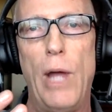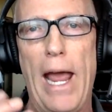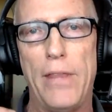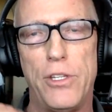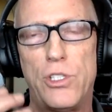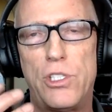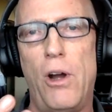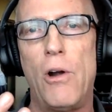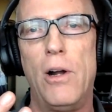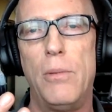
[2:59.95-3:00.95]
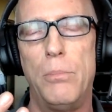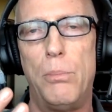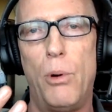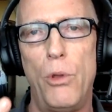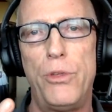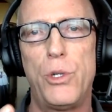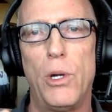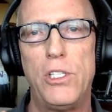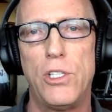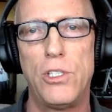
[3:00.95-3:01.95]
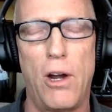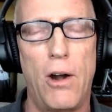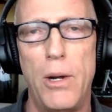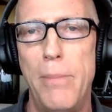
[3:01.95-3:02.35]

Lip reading: At the start, both choices are